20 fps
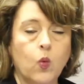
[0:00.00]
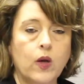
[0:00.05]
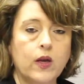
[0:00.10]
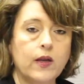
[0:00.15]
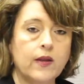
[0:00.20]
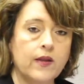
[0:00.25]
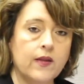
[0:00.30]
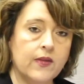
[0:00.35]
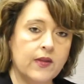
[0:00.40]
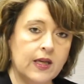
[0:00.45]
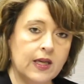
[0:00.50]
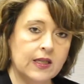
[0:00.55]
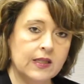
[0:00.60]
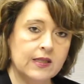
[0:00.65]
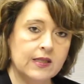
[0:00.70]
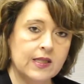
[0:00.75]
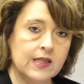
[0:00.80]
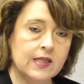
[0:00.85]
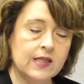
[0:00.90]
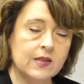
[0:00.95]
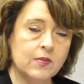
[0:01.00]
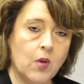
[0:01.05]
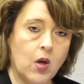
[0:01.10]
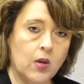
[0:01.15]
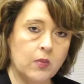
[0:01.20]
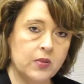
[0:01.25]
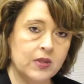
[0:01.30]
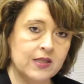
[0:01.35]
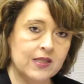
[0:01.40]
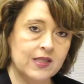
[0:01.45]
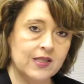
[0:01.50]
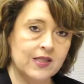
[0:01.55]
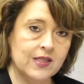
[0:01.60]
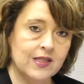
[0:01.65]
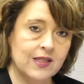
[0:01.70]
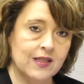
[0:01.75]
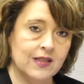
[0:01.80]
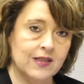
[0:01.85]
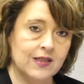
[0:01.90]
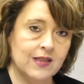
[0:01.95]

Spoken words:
One of the things that small business